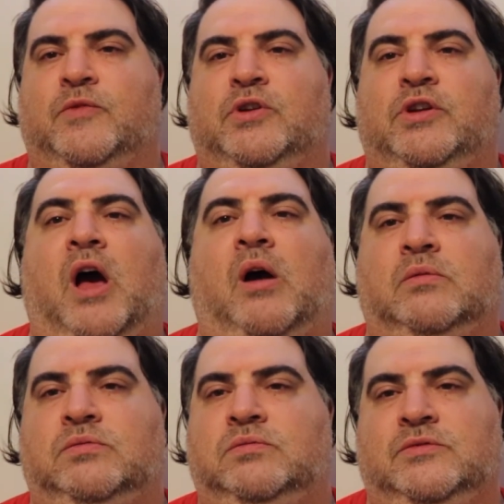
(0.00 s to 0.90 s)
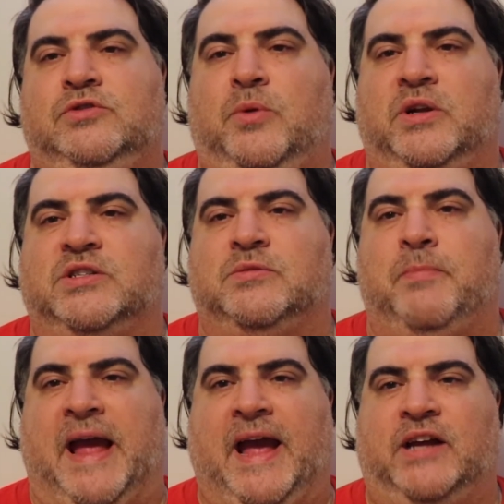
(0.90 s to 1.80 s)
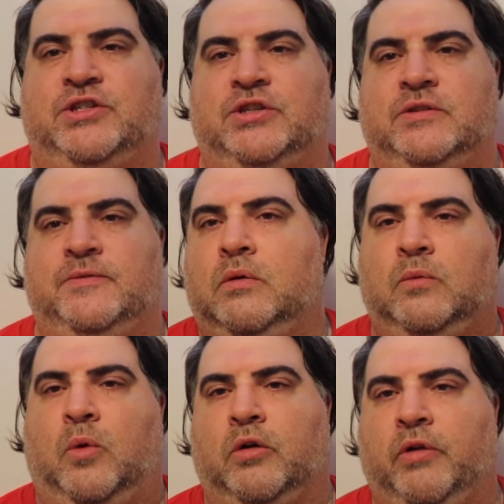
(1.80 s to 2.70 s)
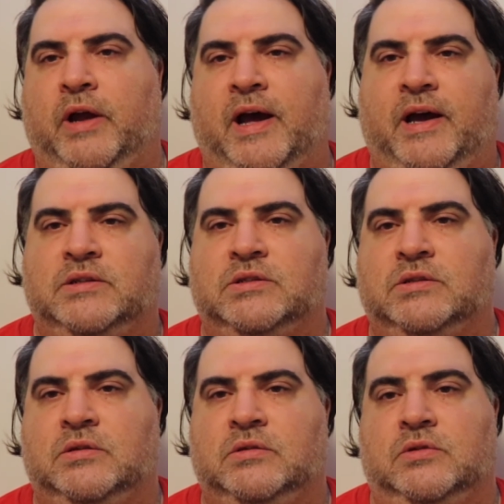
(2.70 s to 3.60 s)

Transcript: Yo, you wanna smash? Watery eyes.